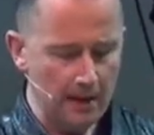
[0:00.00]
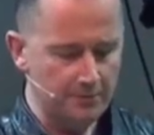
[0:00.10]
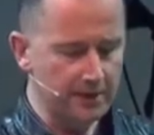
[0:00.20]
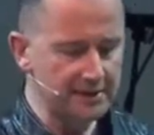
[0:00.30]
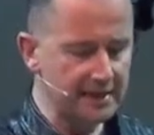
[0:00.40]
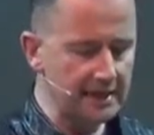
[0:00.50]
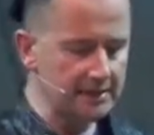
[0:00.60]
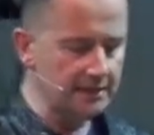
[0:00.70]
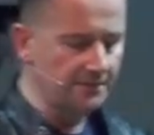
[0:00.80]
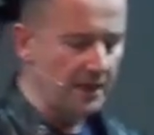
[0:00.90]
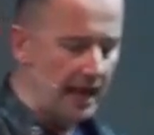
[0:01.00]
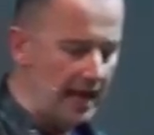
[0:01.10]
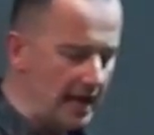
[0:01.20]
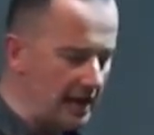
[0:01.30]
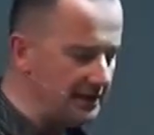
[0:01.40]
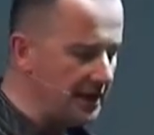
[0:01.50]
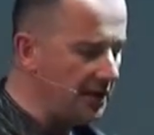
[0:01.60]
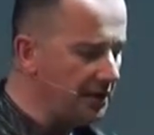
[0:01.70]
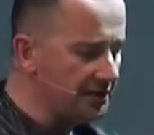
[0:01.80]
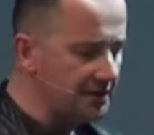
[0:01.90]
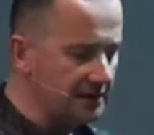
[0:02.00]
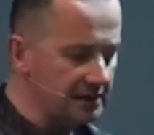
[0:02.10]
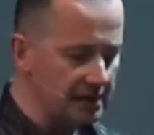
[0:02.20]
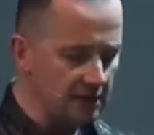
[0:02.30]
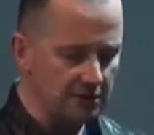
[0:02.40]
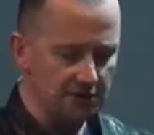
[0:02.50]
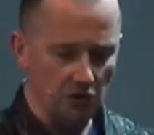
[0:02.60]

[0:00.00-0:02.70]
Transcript: But it says, uh, they heard the sound of the